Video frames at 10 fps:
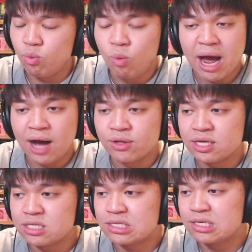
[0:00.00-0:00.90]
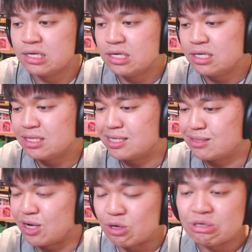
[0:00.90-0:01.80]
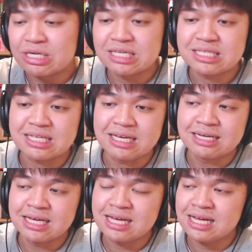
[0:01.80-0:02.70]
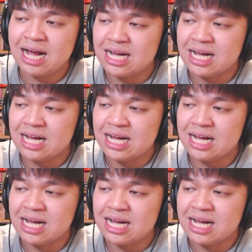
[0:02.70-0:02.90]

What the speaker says: wow, this earnesty.